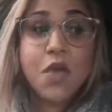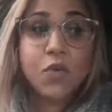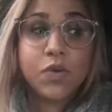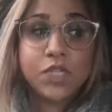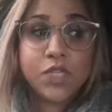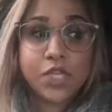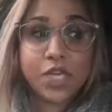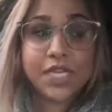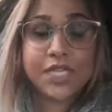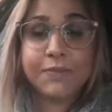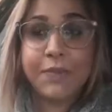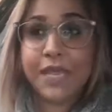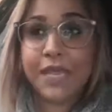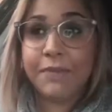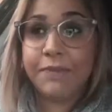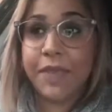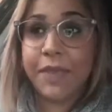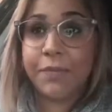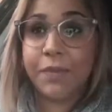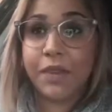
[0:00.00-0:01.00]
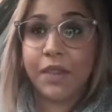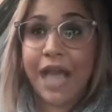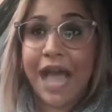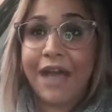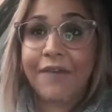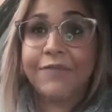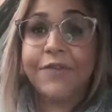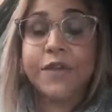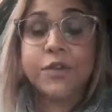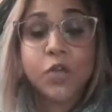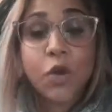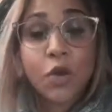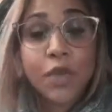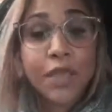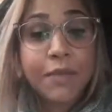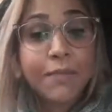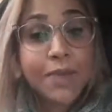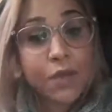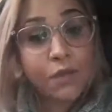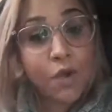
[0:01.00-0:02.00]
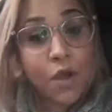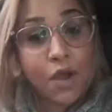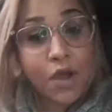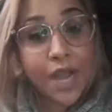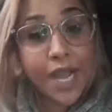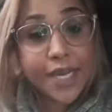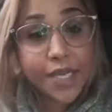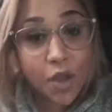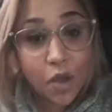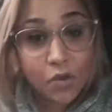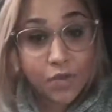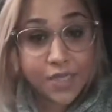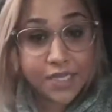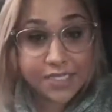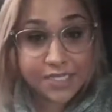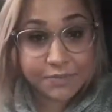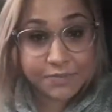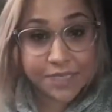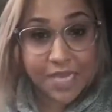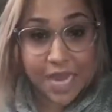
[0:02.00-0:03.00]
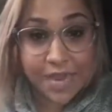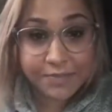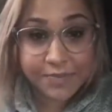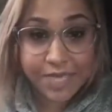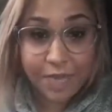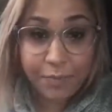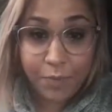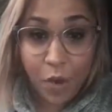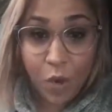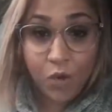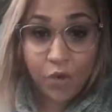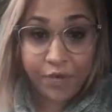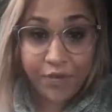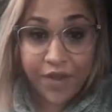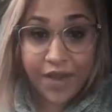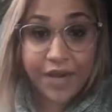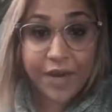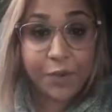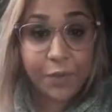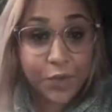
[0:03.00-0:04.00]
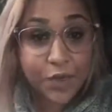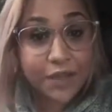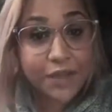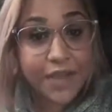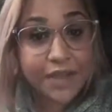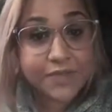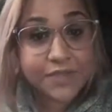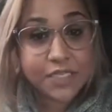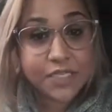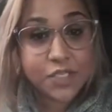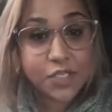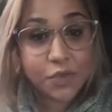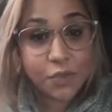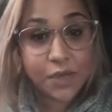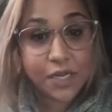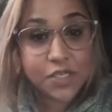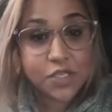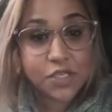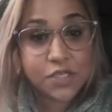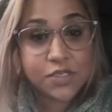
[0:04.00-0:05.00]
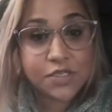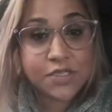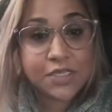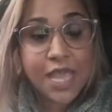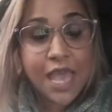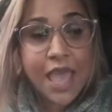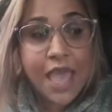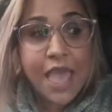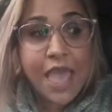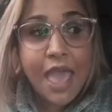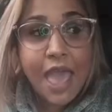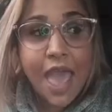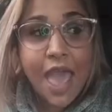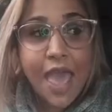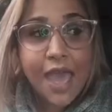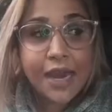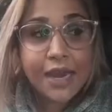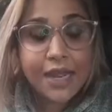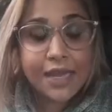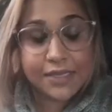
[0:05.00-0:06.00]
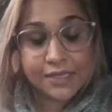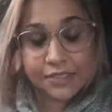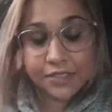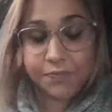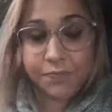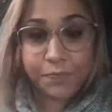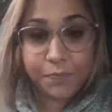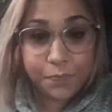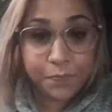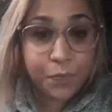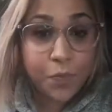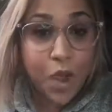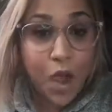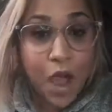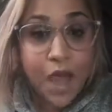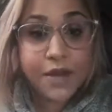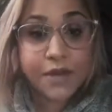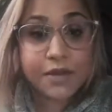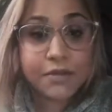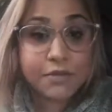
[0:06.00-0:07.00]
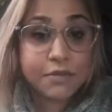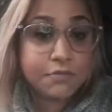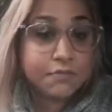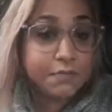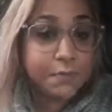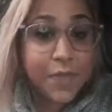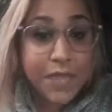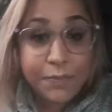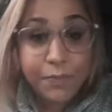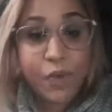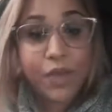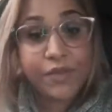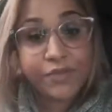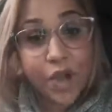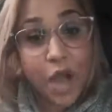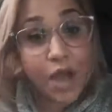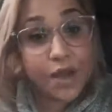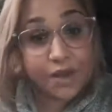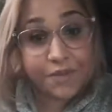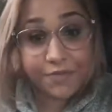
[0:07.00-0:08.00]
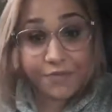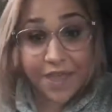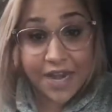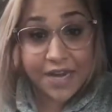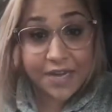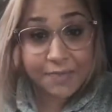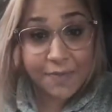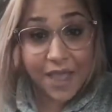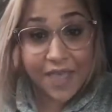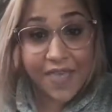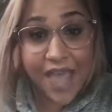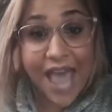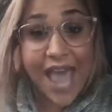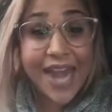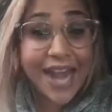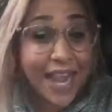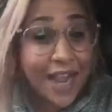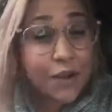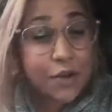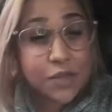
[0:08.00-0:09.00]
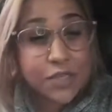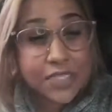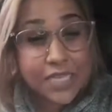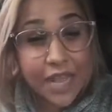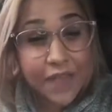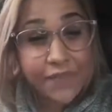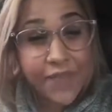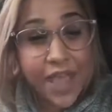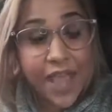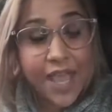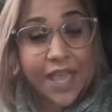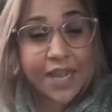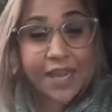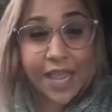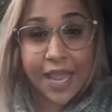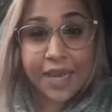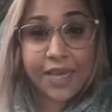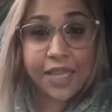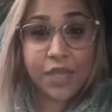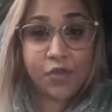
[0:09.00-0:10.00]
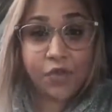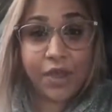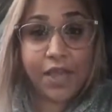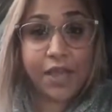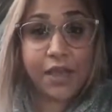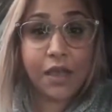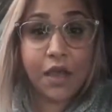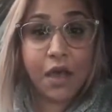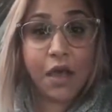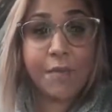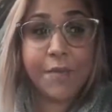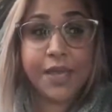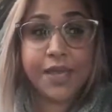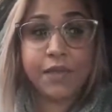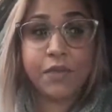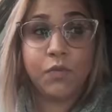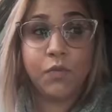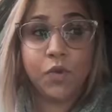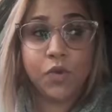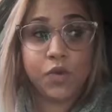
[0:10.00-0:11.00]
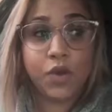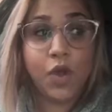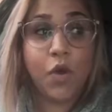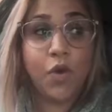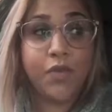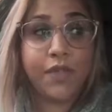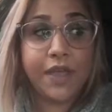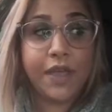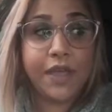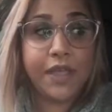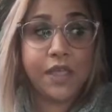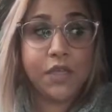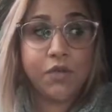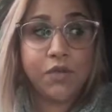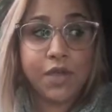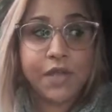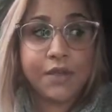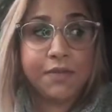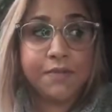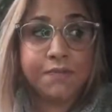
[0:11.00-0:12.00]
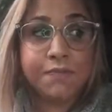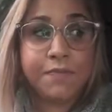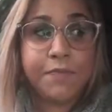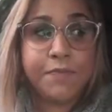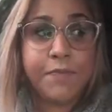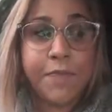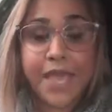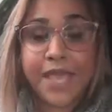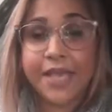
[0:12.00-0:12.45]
was just making people laugh. Now, don't get me wrong. I know that sometimes I poke fun at real life situations, and people have gotten offended by that, and I understand that, and any great comic will know that you can